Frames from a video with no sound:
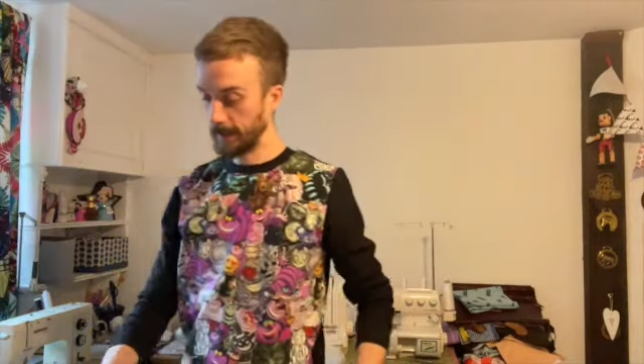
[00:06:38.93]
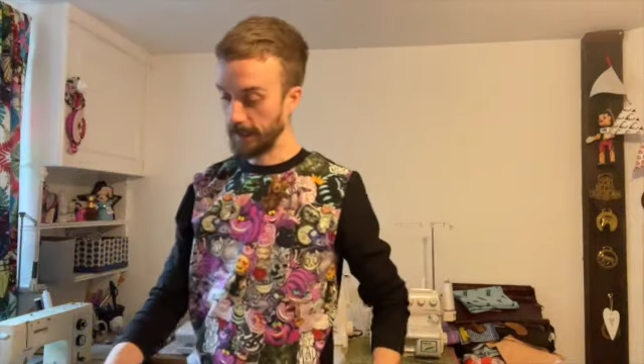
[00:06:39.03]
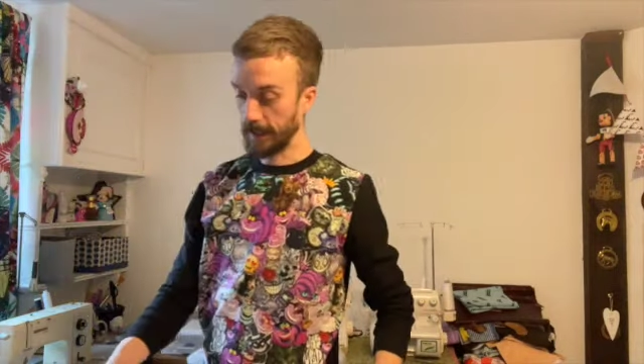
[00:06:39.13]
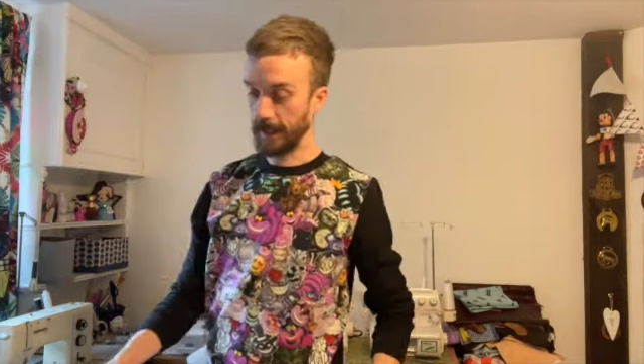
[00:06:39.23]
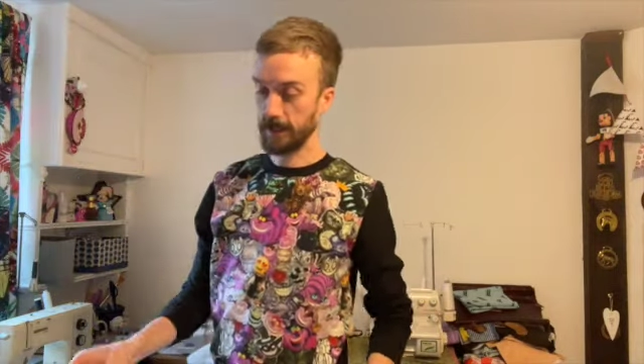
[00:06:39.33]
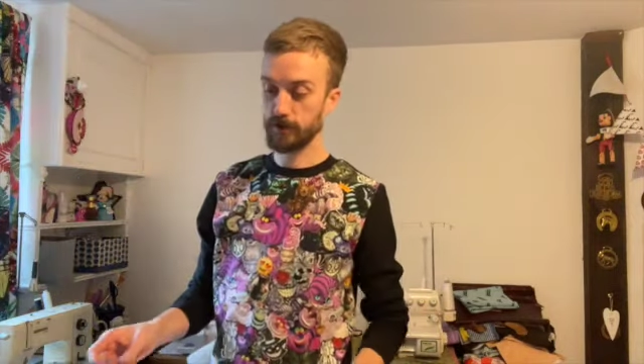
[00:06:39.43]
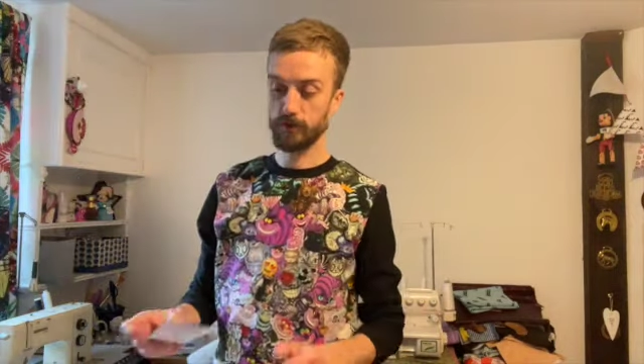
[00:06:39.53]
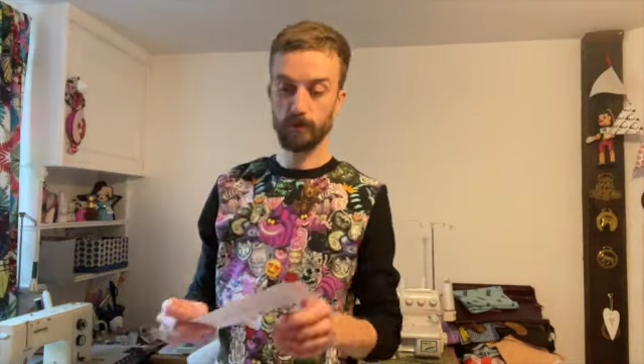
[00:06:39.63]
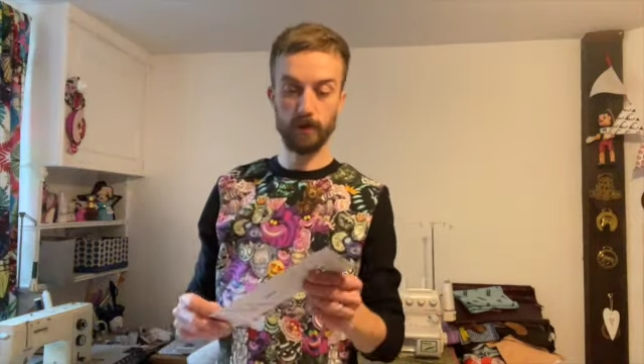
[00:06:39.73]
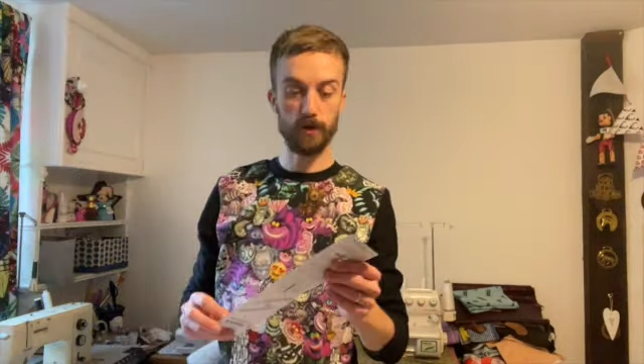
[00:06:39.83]
an
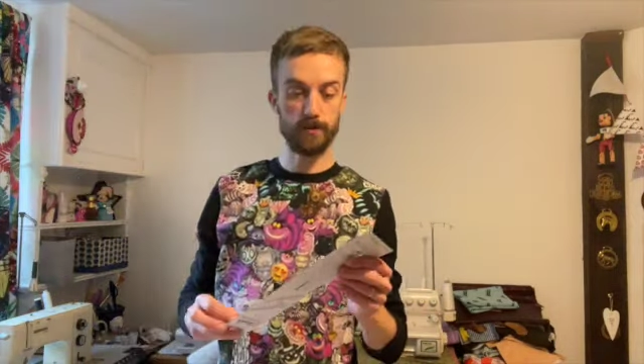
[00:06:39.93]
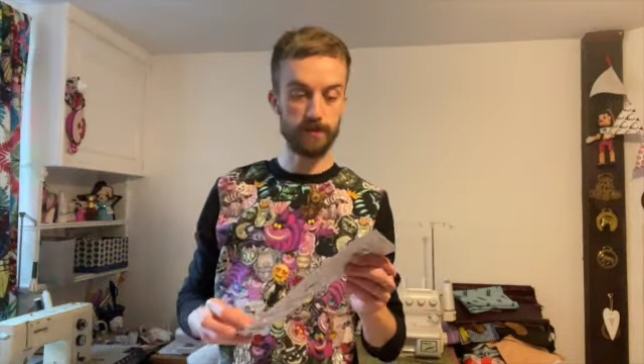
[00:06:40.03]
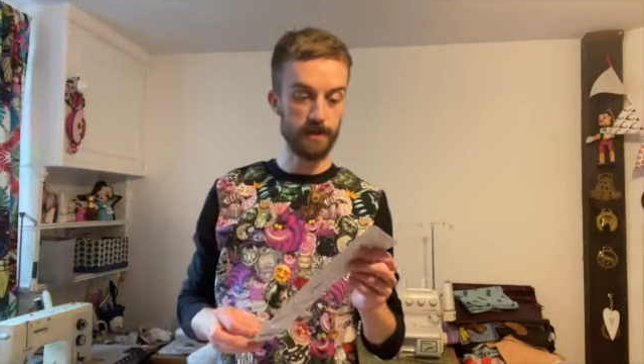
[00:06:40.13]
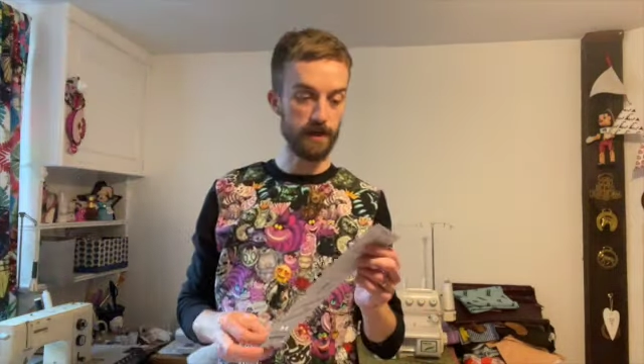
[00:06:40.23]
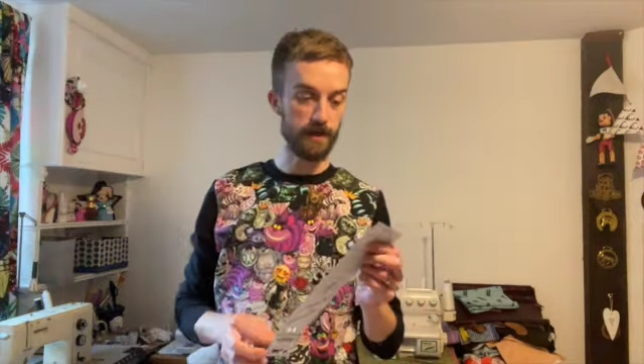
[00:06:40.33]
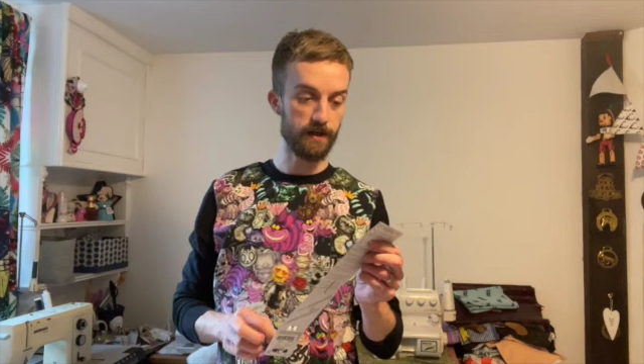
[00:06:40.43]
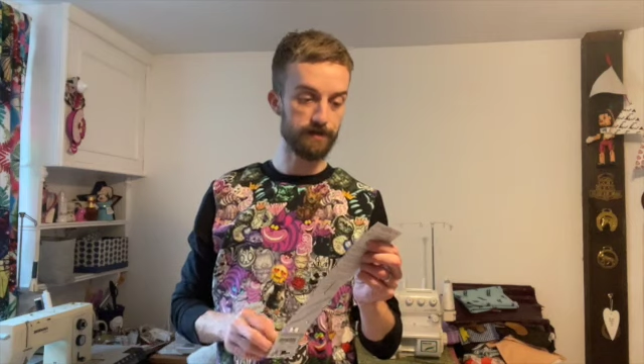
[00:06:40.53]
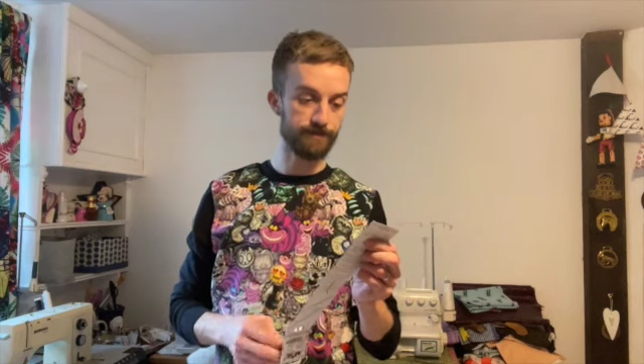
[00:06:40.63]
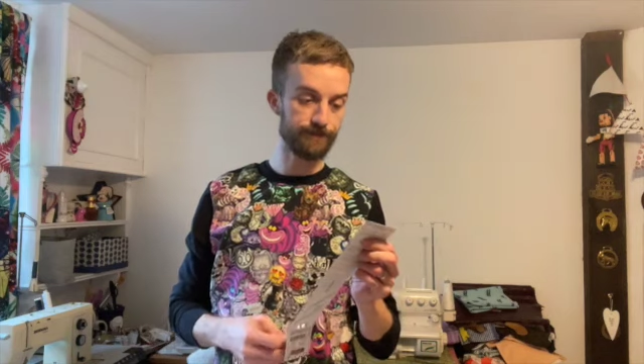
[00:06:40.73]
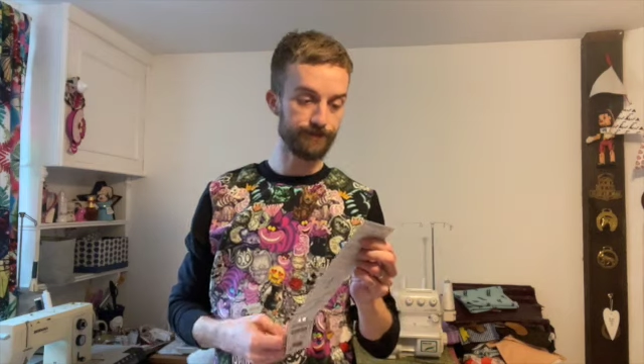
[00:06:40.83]
actual loop turner,
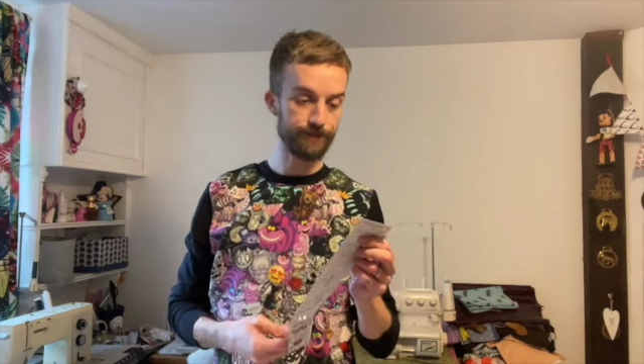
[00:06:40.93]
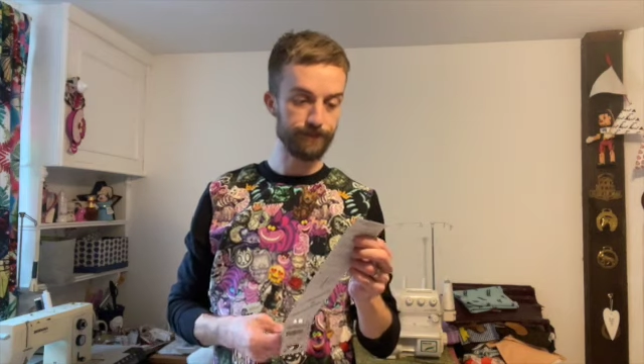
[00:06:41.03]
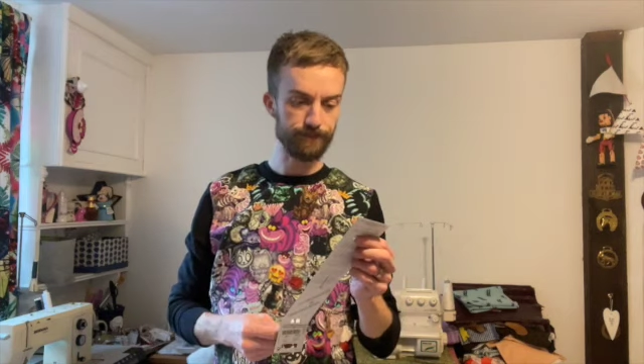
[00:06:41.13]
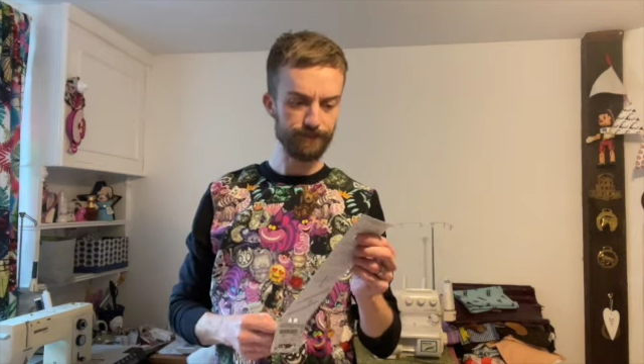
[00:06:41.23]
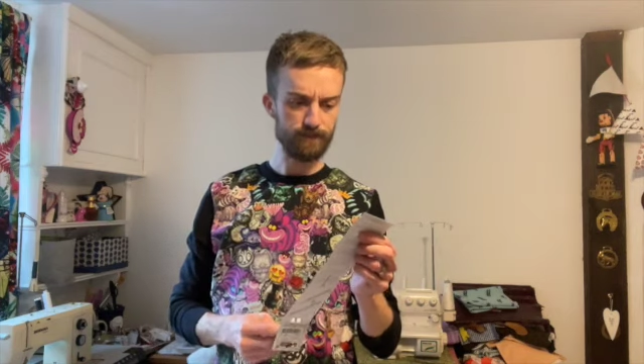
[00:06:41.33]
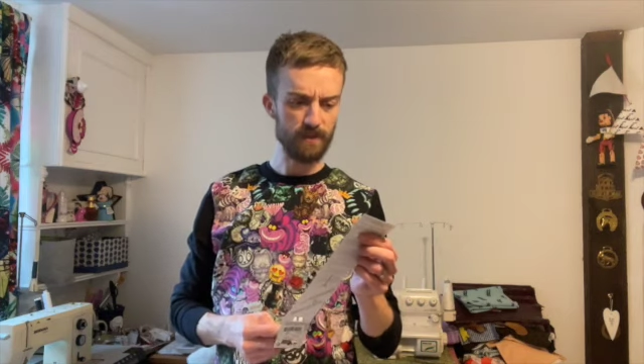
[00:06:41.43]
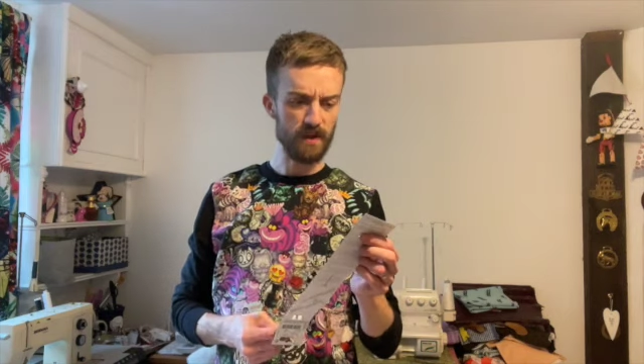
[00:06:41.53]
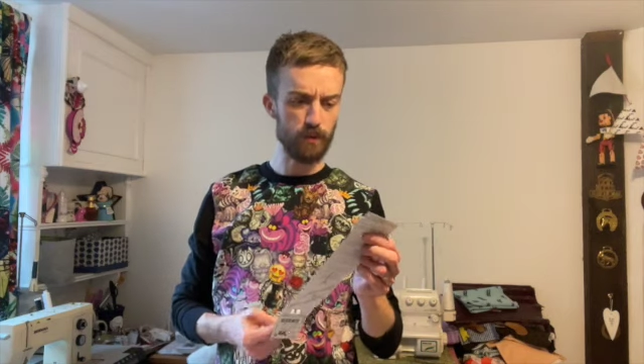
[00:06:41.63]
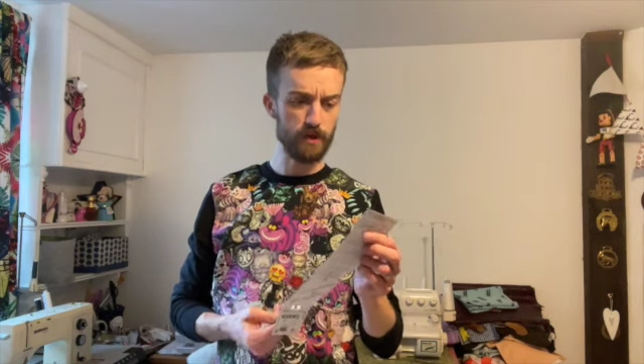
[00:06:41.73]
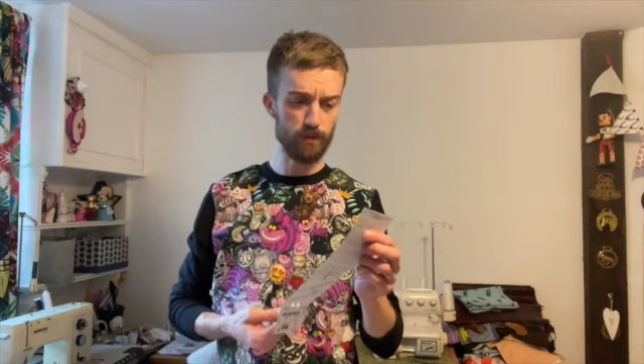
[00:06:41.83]

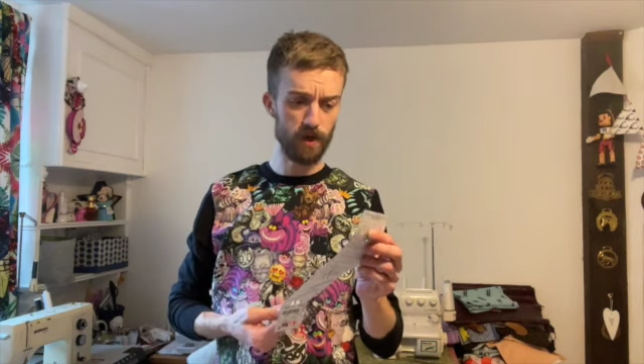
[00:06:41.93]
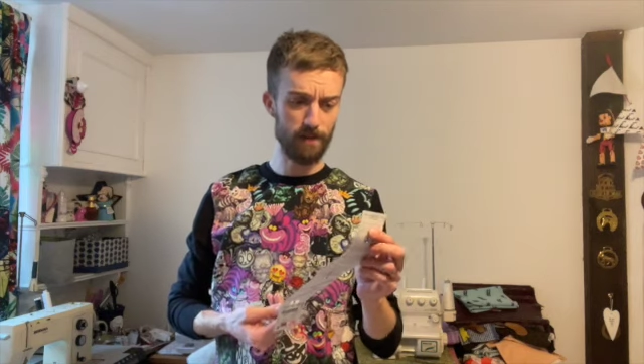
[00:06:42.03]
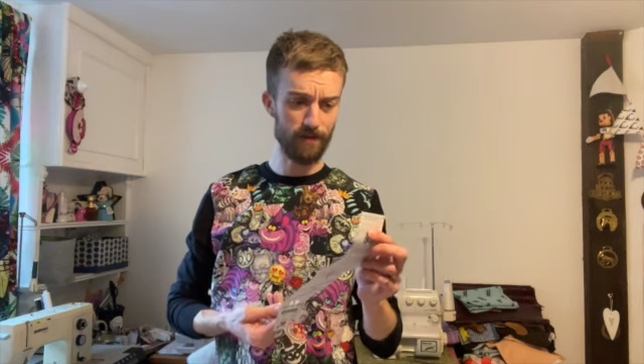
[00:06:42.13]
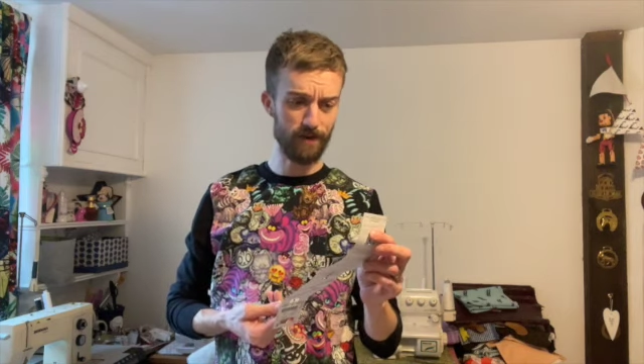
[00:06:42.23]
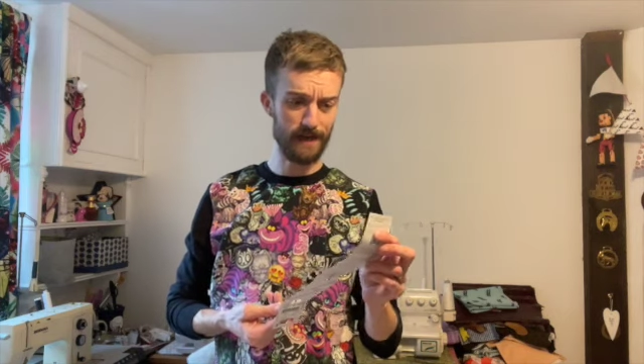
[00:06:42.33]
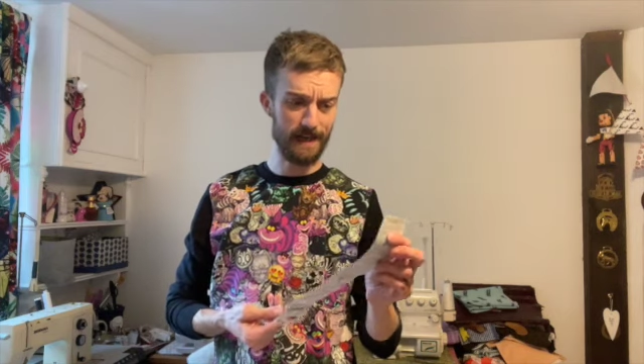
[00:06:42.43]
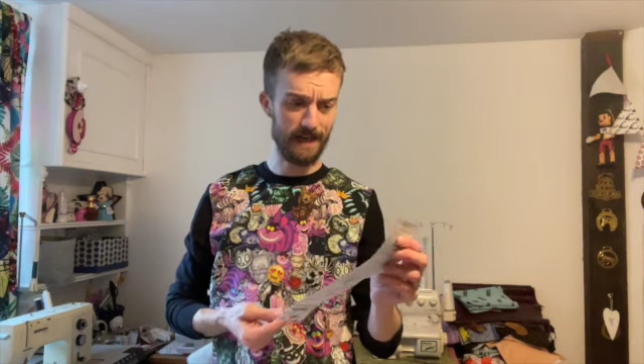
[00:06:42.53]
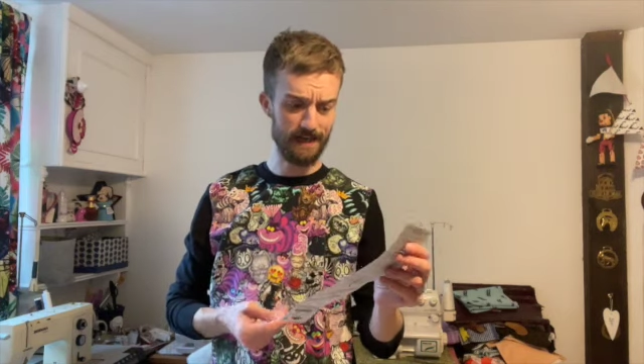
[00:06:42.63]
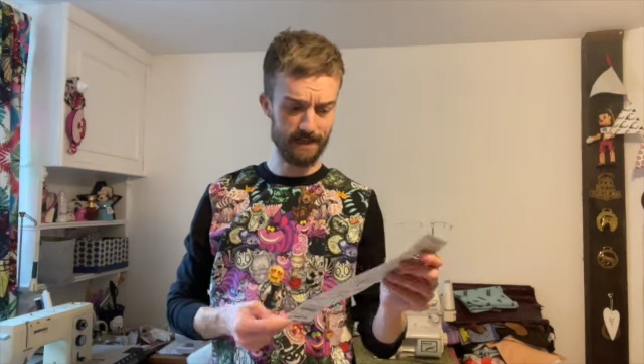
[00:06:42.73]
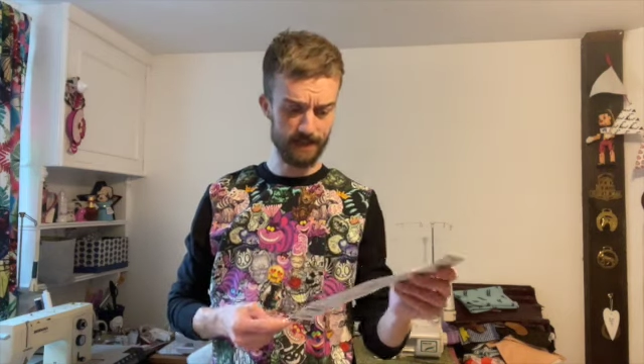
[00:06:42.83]
which will come in really
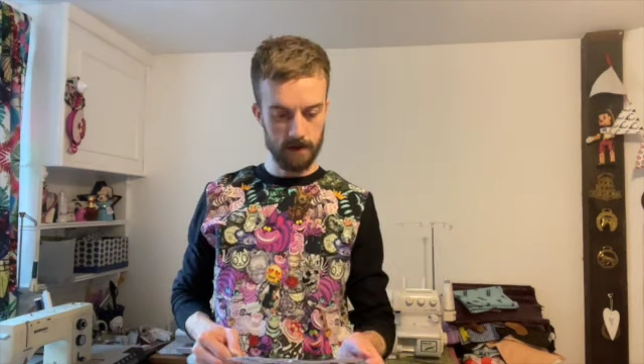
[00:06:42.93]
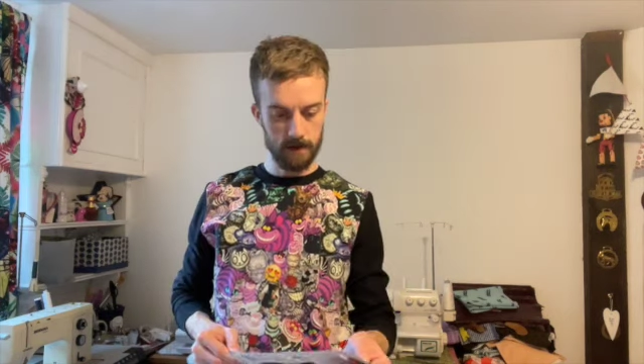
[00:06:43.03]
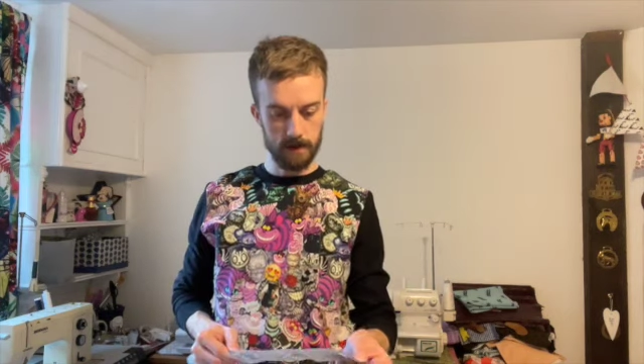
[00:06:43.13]
handy.